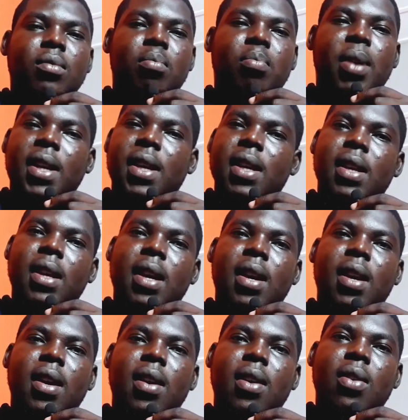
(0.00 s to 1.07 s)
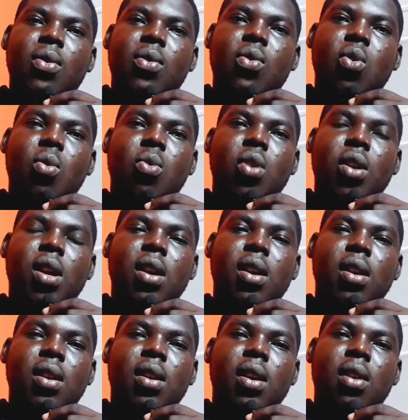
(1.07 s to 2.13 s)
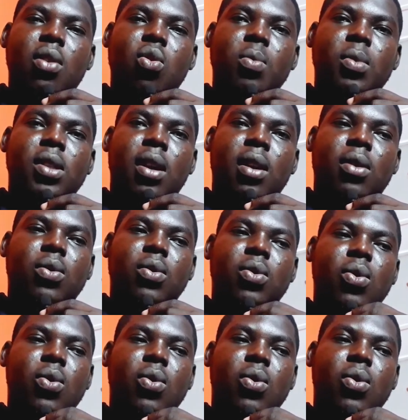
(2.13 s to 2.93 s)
back in her hometown.